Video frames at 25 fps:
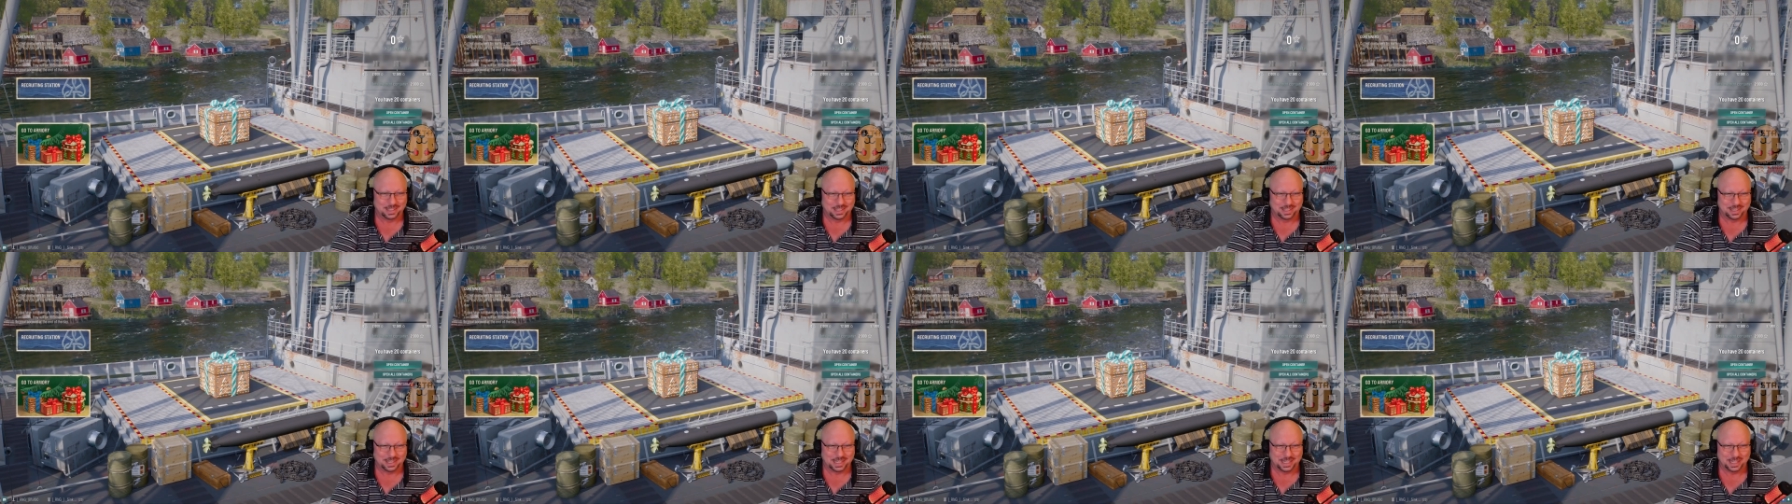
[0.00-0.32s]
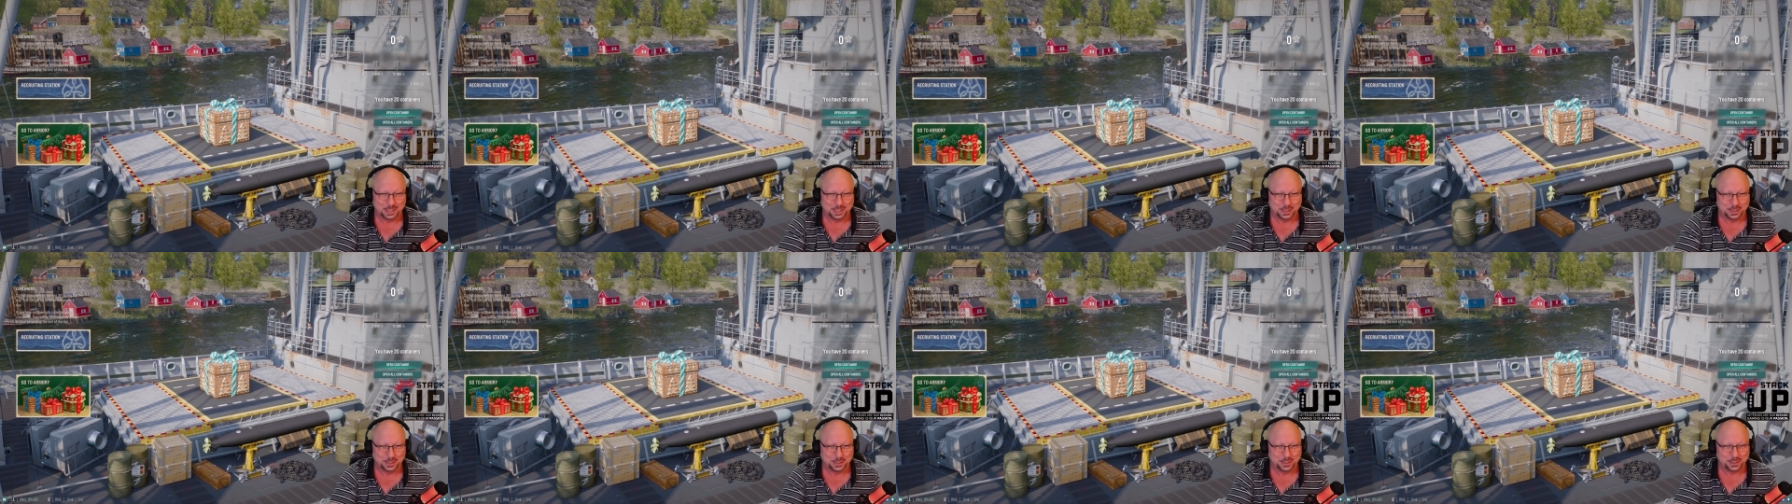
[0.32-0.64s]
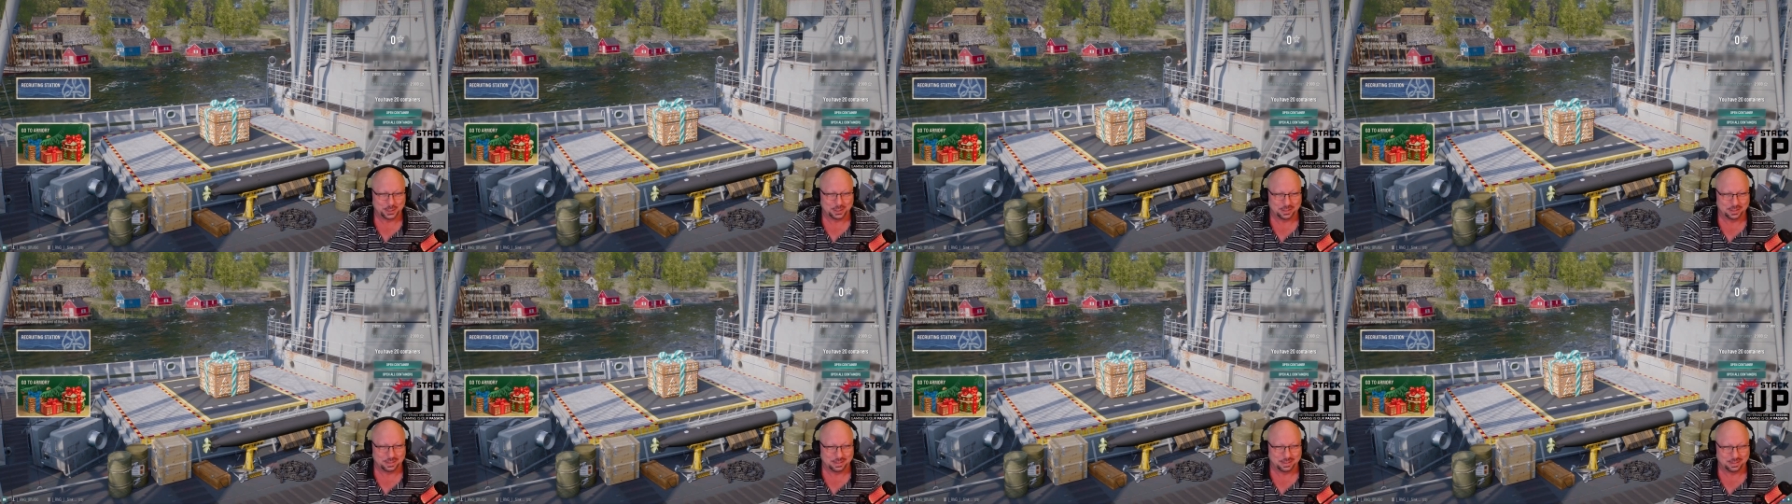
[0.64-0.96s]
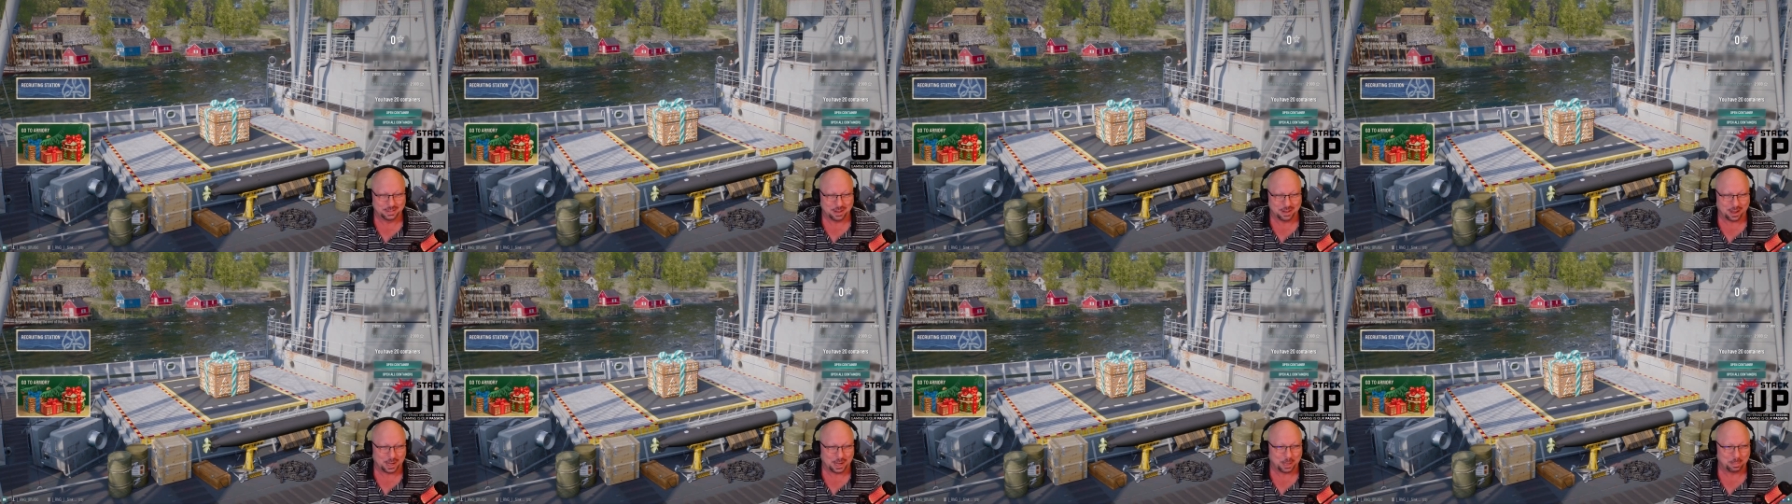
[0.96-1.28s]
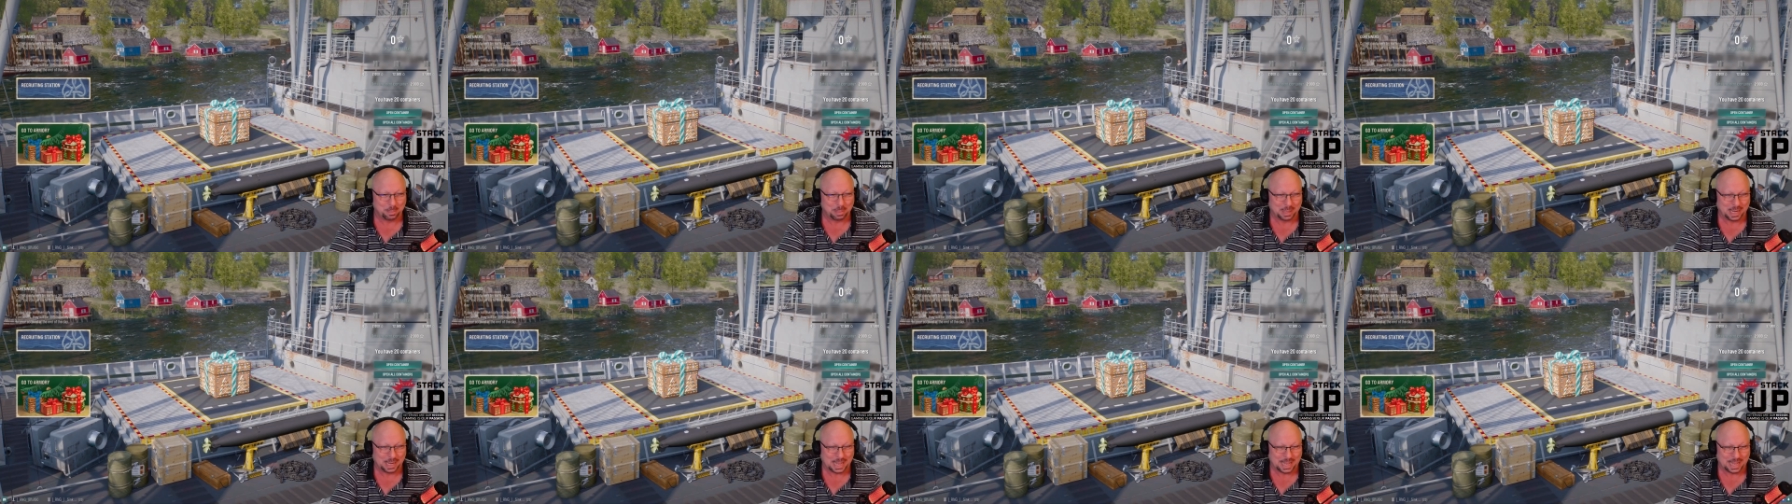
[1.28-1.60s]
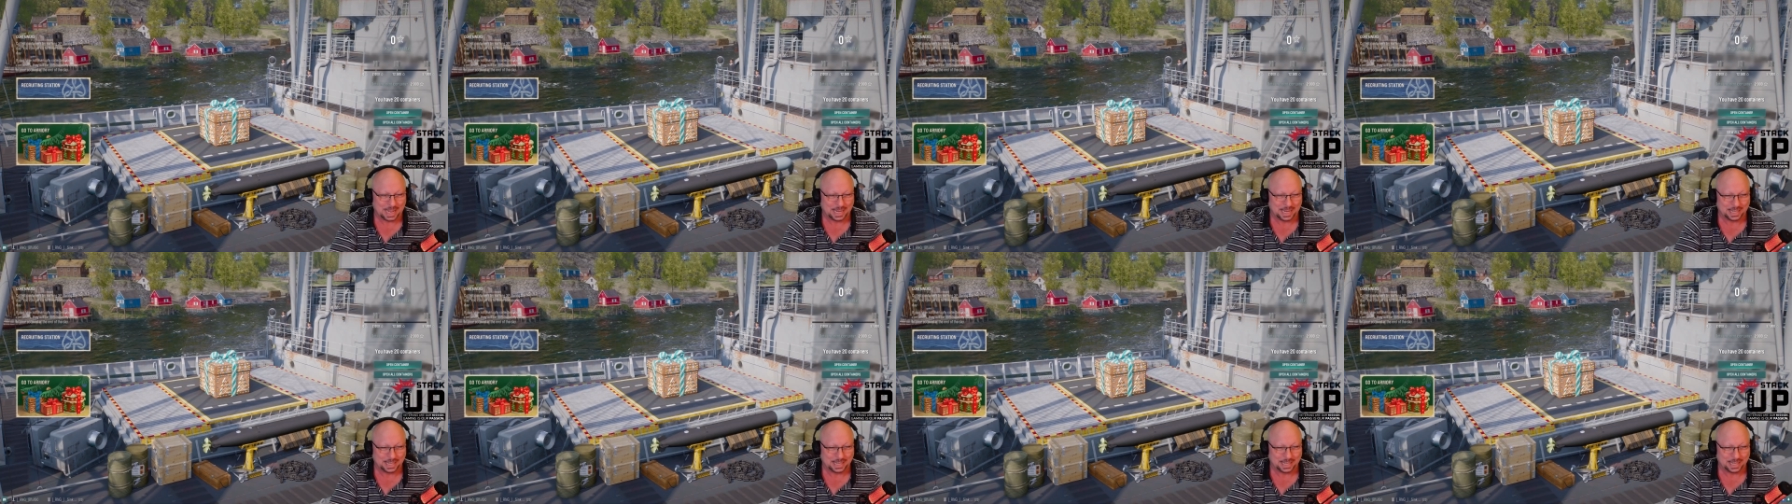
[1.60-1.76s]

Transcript: is not applying